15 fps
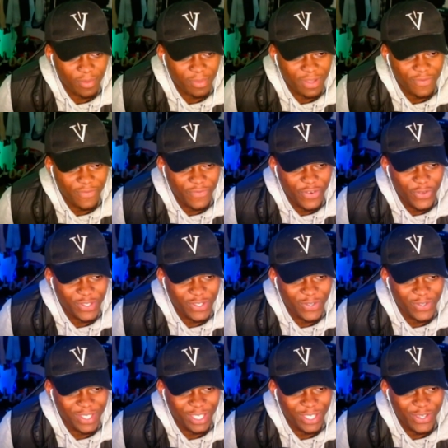leaving those two
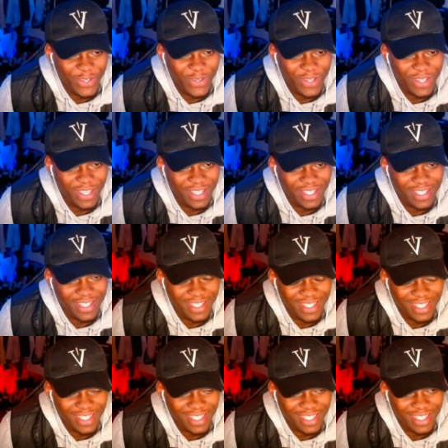to you.
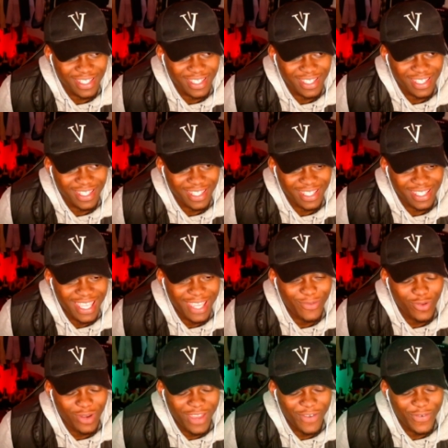They
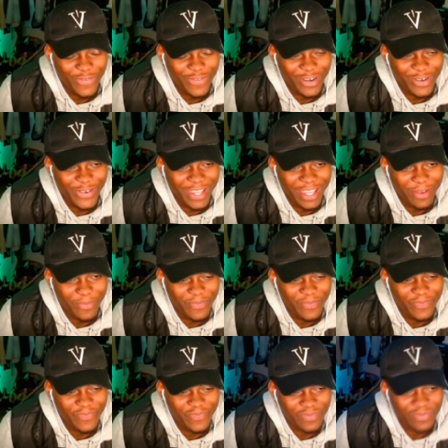will never follow him.
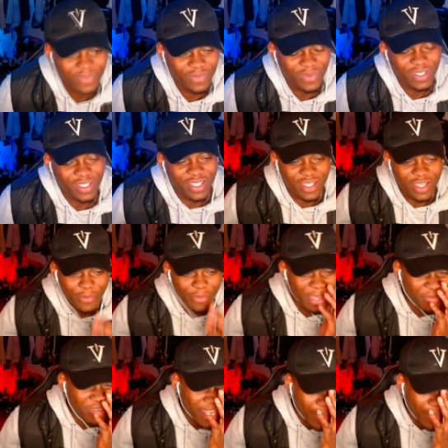Or maybe they